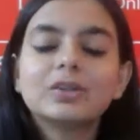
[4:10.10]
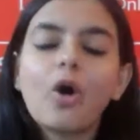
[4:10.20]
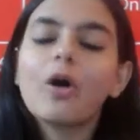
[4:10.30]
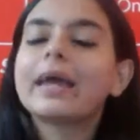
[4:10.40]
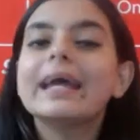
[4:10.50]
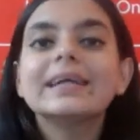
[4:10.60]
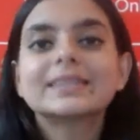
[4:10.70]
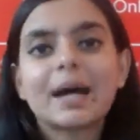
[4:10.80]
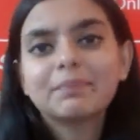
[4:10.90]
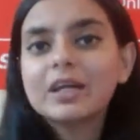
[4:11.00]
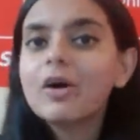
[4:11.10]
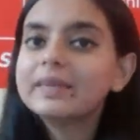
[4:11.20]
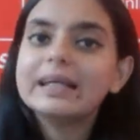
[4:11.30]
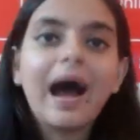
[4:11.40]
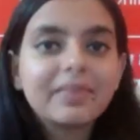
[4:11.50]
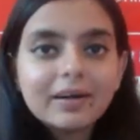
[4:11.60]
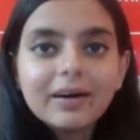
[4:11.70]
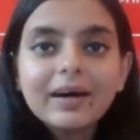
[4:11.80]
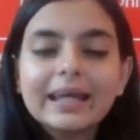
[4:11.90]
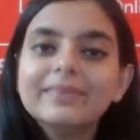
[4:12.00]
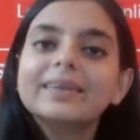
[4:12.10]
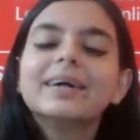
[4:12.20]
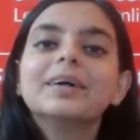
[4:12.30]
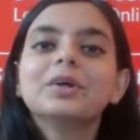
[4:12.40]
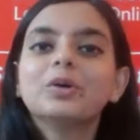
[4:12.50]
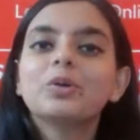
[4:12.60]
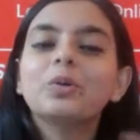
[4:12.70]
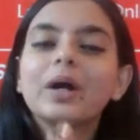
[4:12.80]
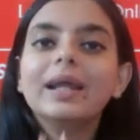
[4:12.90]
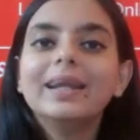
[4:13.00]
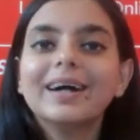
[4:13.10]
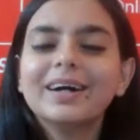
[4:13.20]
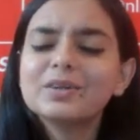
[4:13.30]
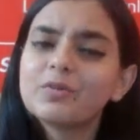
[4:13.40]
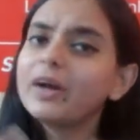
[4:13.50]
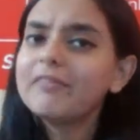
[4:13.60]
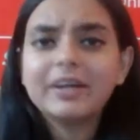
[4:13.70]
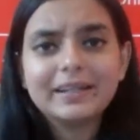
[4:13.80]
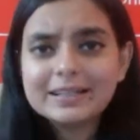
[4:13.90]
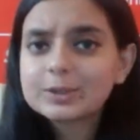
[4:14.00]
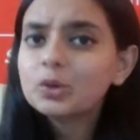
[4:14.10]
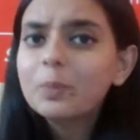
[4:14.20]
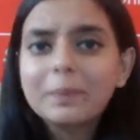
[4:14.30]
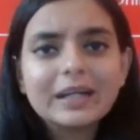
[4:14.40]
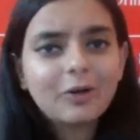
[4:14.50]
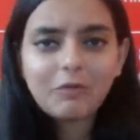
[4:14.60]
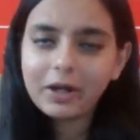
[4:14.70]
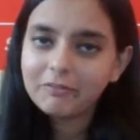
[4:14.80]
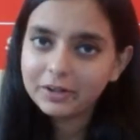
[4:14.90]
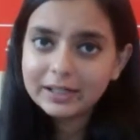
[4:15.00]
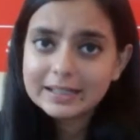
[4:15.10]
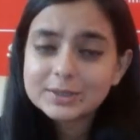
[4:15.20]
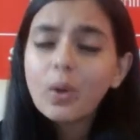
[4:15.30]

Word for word: talking something or the other in the Google whatever it is, Zoom Meet or whatever it is.